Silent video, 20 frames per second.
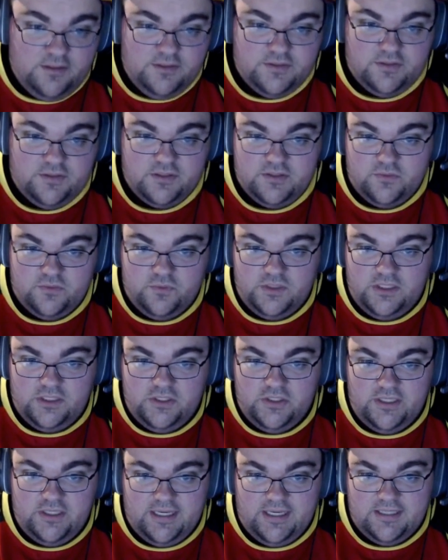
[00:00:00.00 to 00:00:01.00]
So this is really
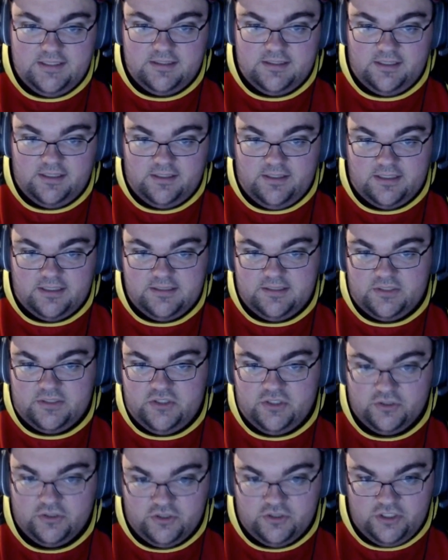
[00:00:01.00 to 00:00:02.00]
good against decks like
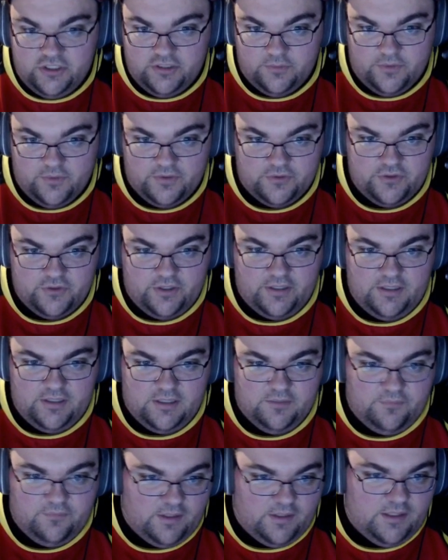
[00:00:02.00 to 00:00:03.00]
Shinjita, where they're trying to
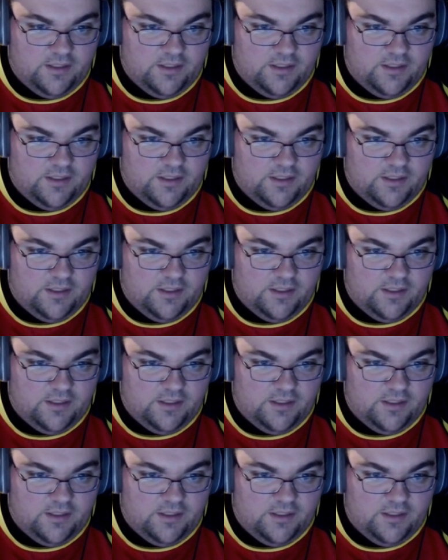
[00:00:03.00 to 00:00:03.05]
give